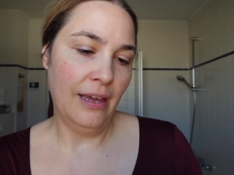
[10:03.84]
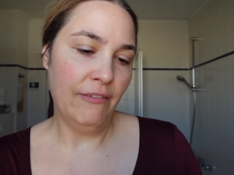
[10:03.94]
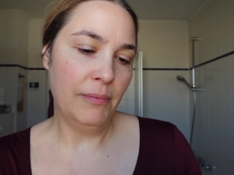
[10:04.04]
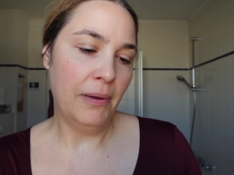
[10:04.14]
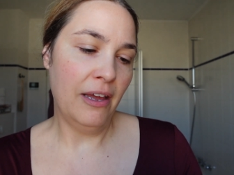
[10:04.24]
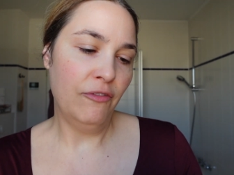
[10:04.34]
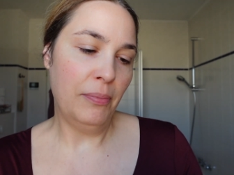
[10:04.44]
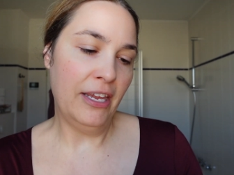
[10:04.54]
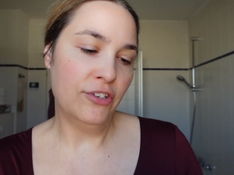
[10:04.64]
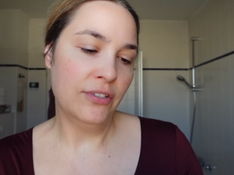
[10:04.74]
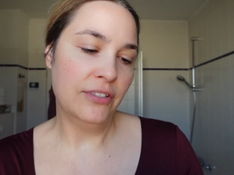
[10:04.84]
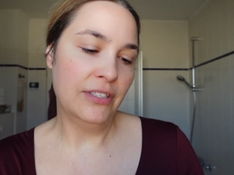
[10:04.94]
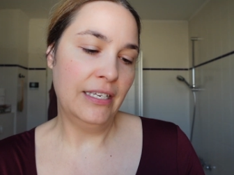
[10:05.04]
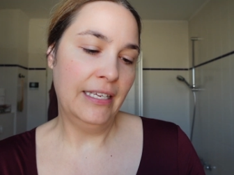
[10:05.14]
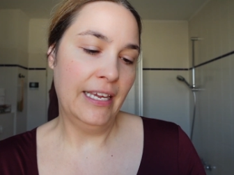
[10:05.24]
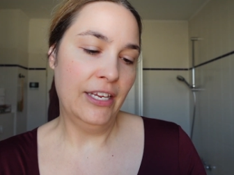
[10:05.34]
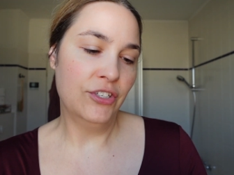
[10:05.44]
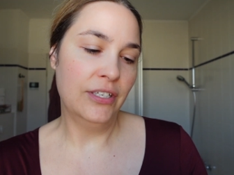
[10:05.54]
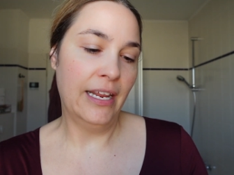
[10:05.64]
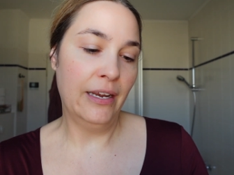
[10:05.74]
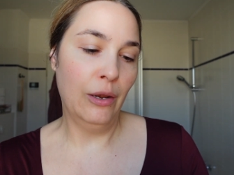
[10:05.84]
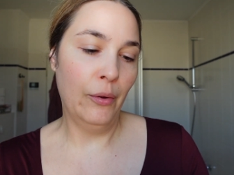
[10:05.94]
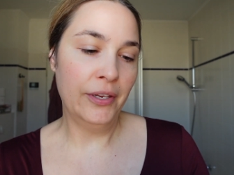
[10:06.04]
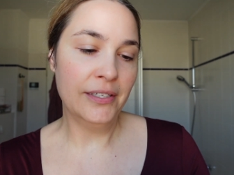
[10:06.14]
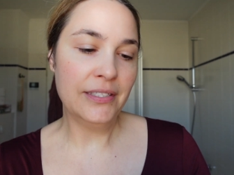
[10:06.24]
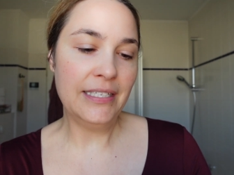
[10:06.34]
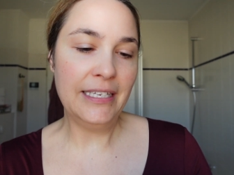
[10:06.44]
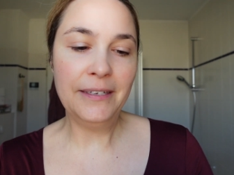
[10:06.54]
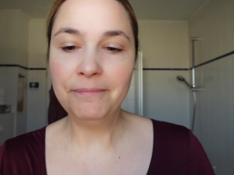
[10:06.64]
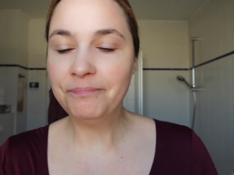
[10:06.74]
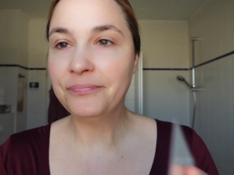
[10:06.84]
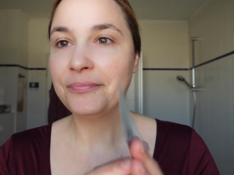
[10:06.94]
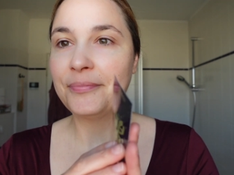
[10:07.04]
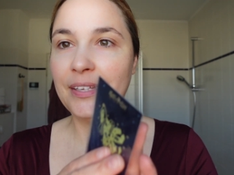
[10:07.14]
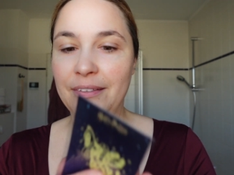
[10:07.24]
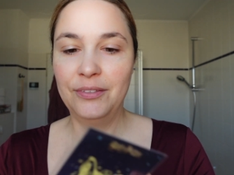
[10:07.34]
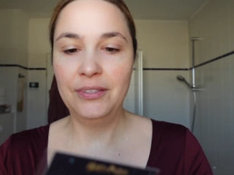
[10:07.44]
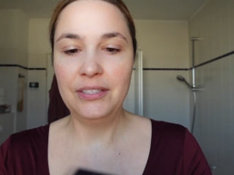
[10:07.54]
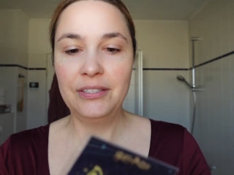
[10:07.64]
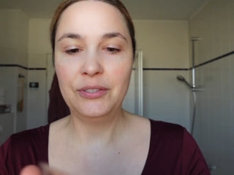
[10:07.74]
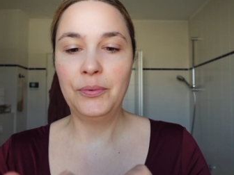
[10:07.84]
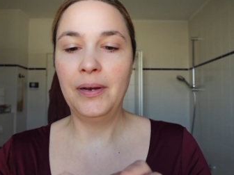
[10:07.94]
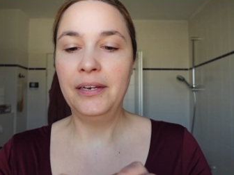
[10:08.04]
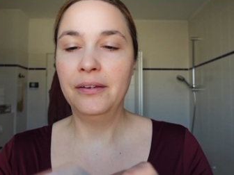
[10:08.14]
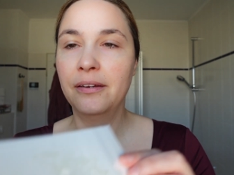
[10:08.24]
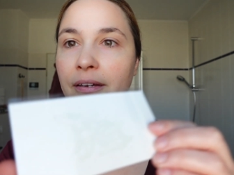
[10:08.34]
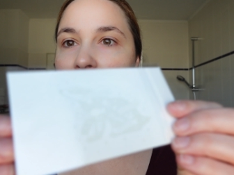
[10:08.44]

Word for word: Hufflepuff patience, dedication, and loyalty. So this is quite a,